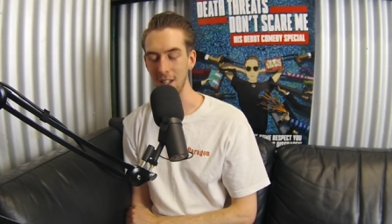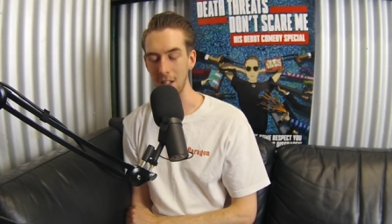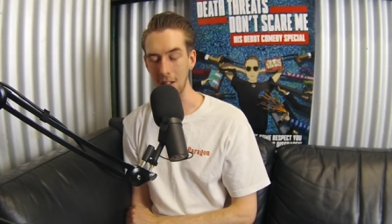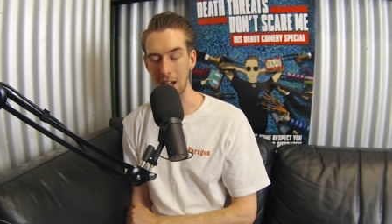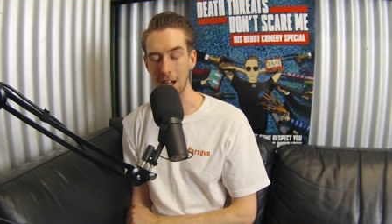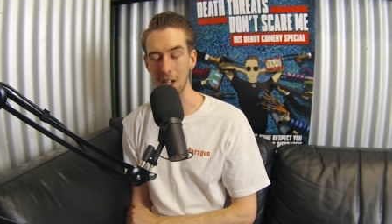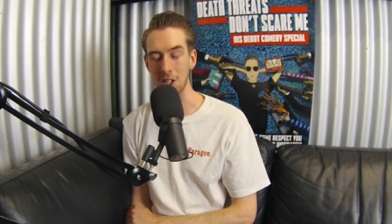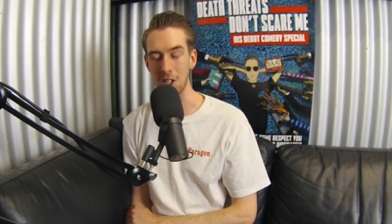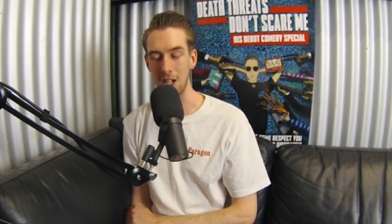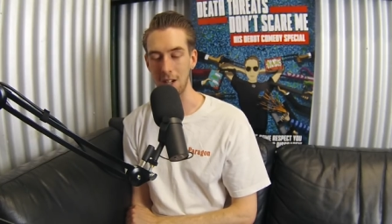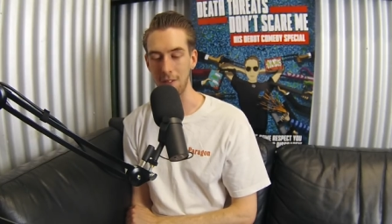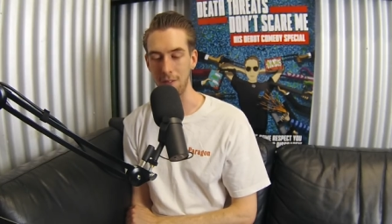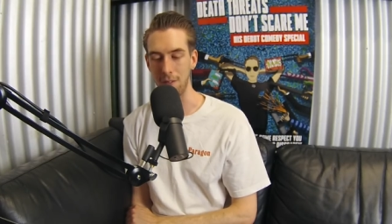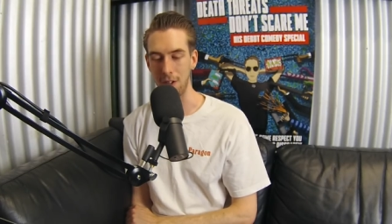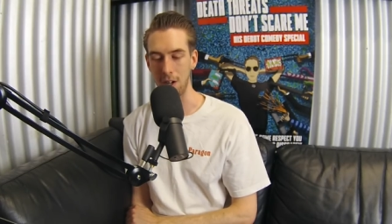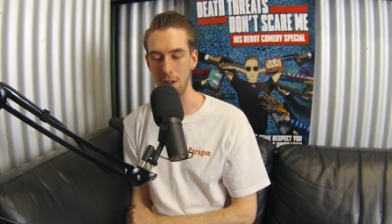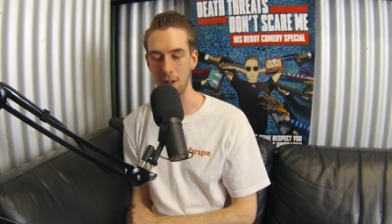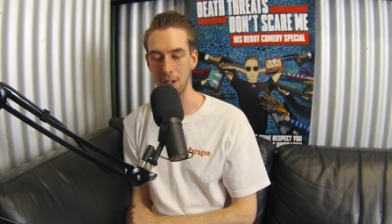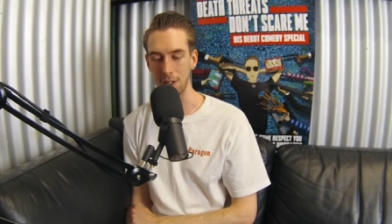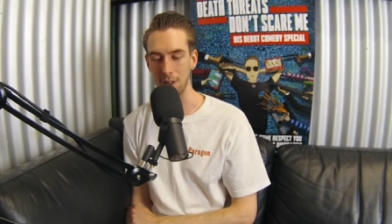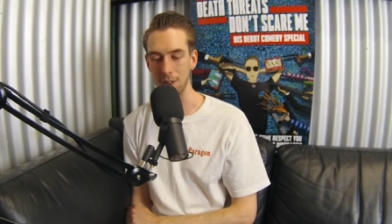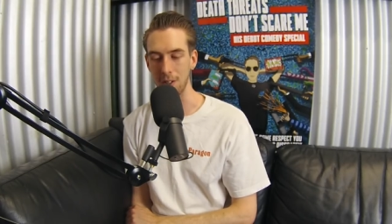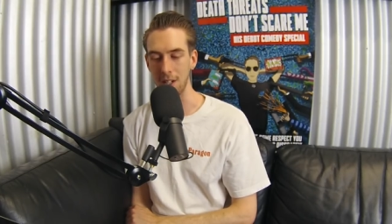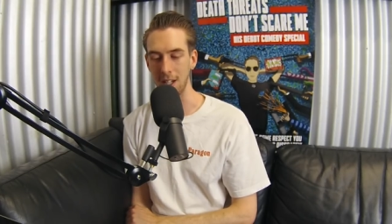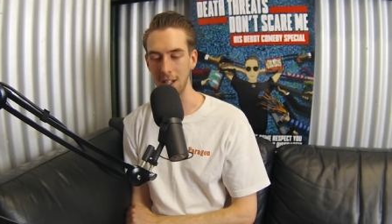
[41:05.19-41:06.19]
You actually have
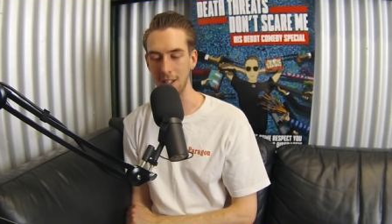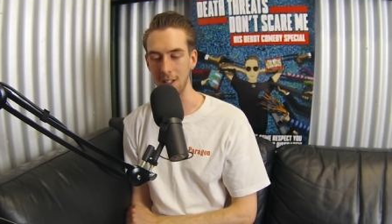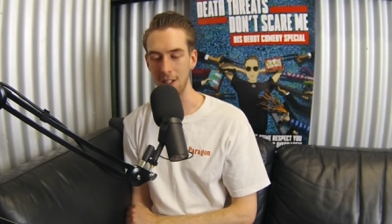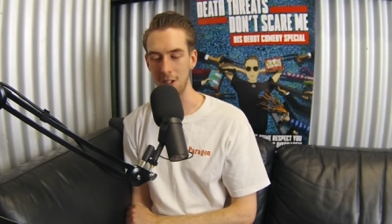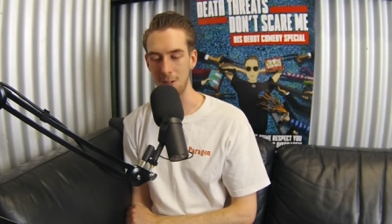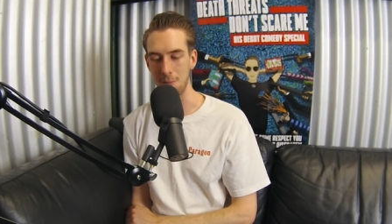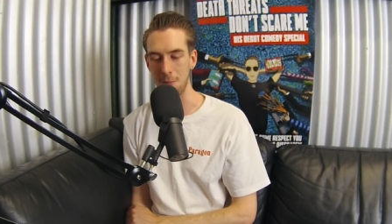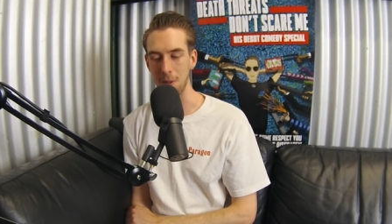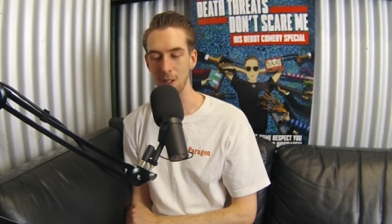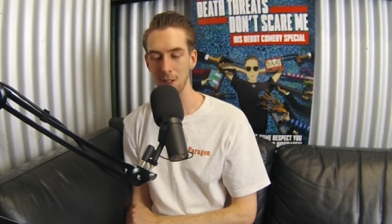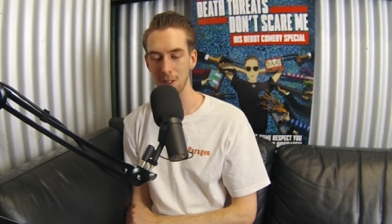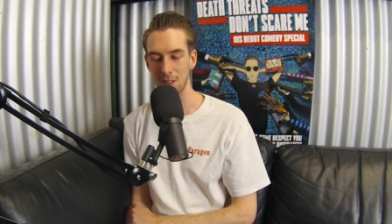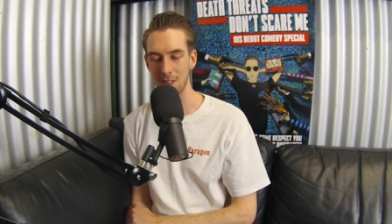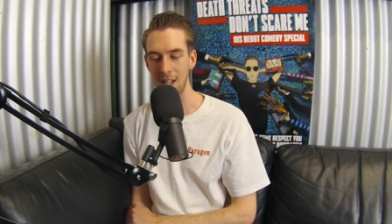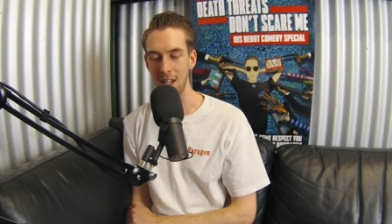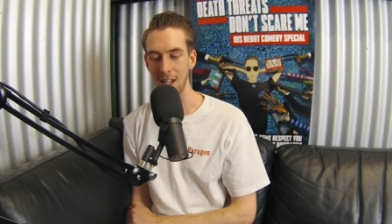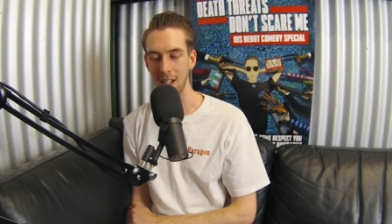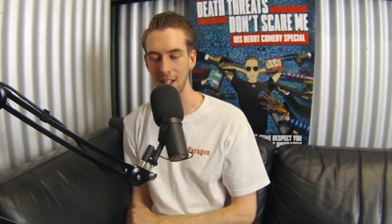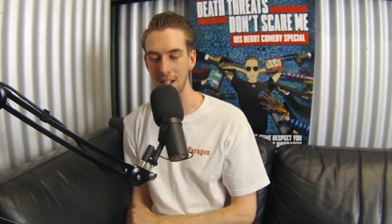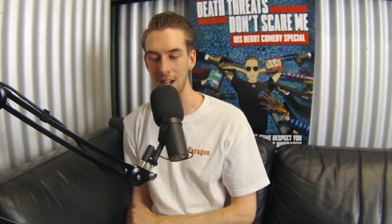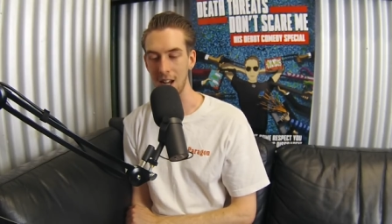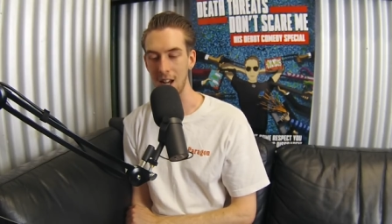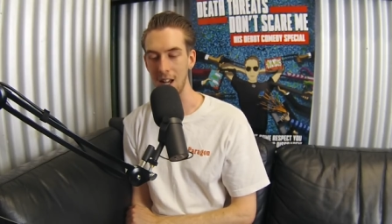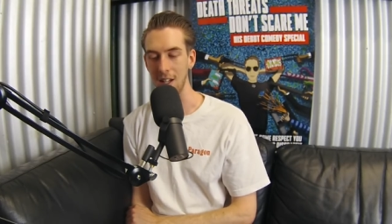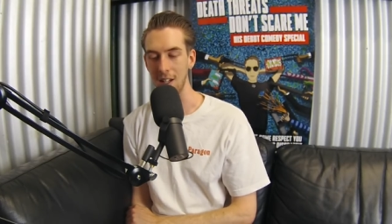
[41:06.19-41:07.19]
very good English, but you're
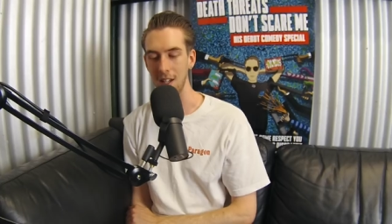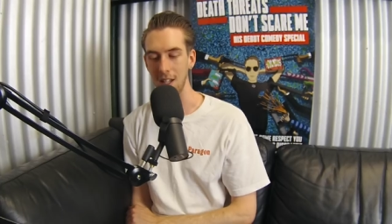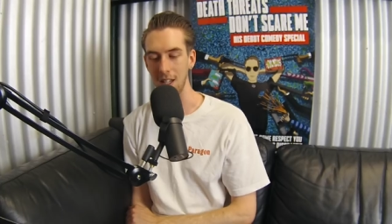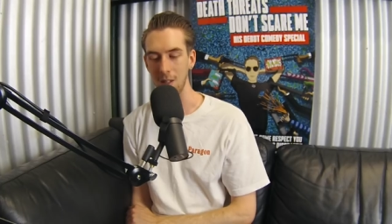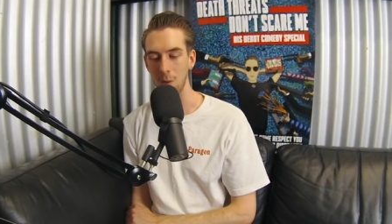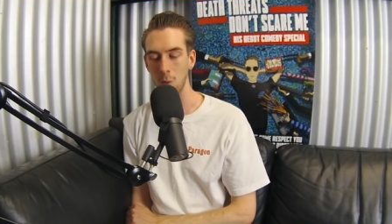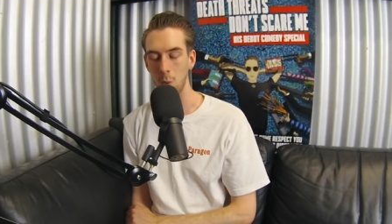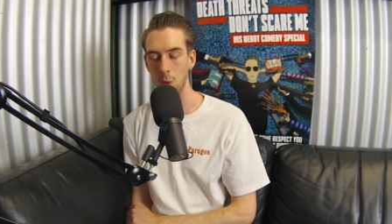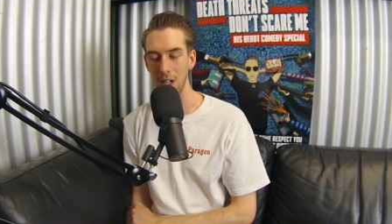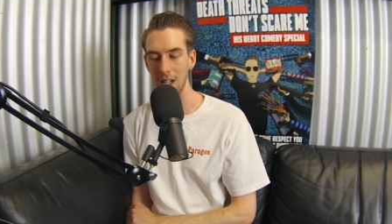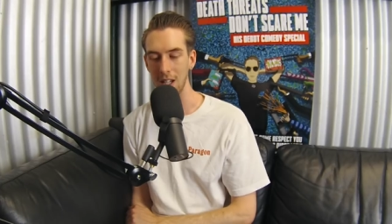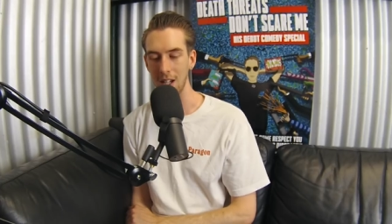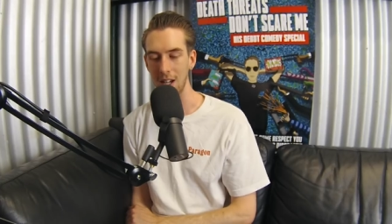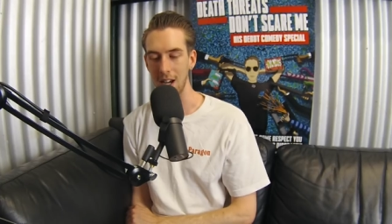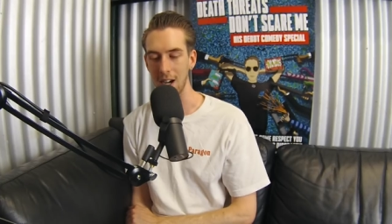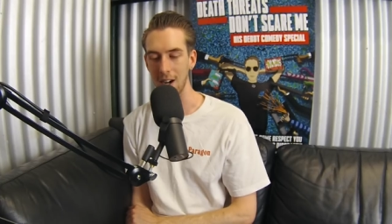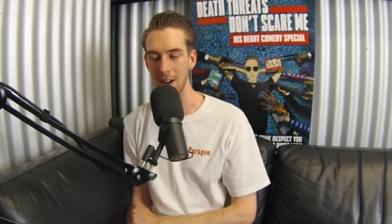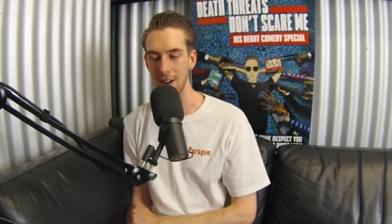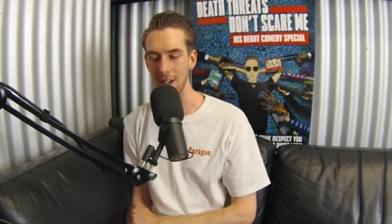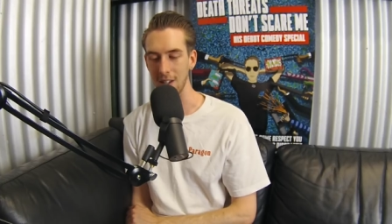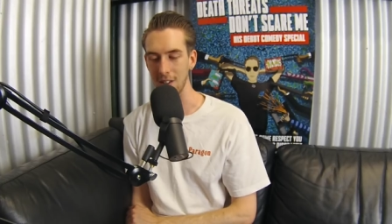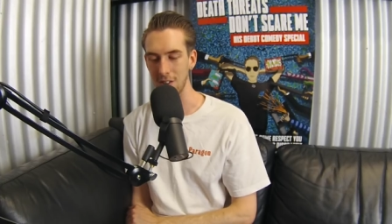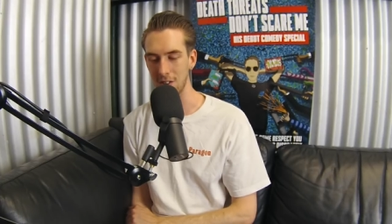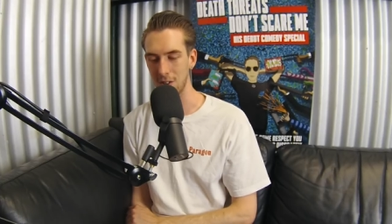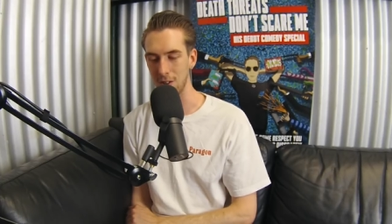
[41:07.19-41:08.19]
saying cunt in weird
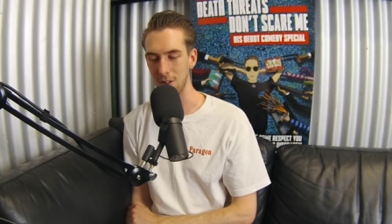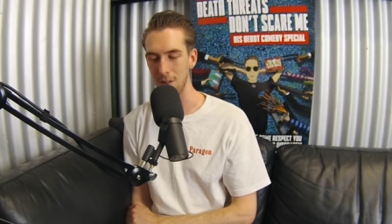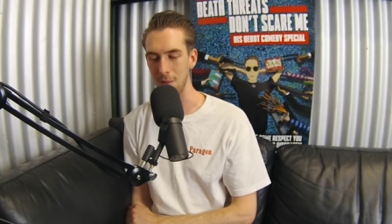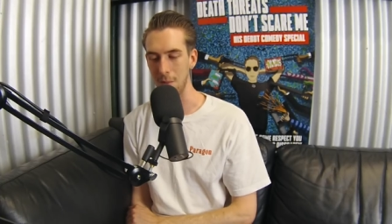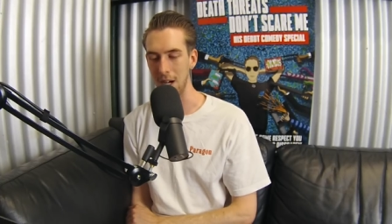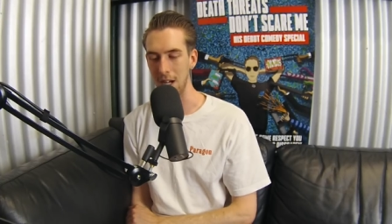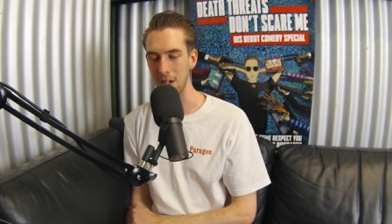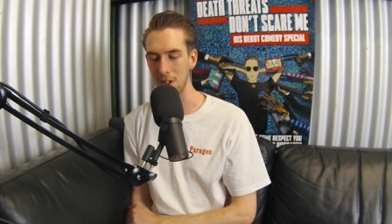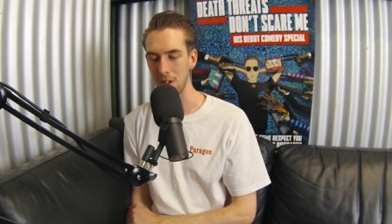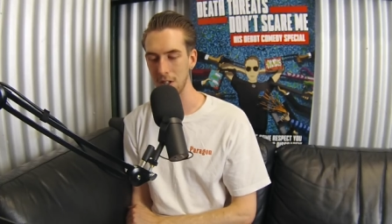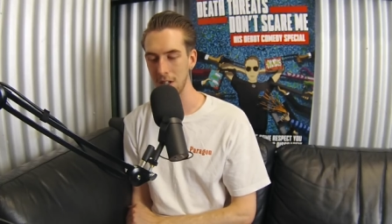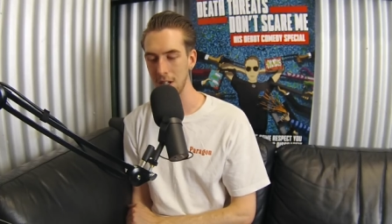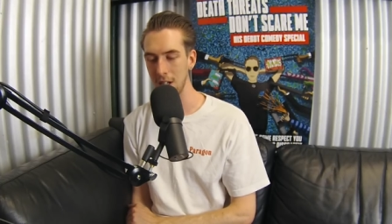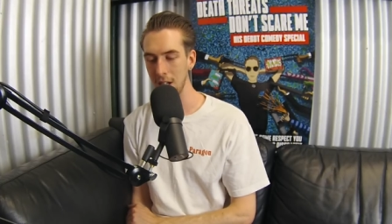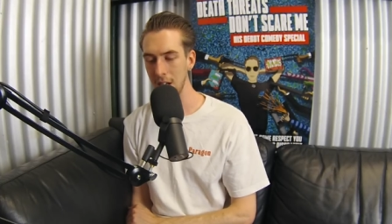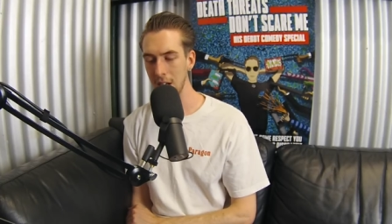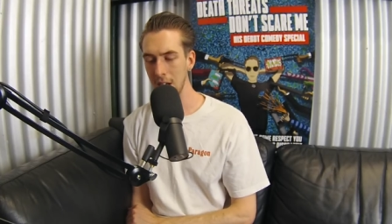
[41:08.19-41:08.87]
areas too much.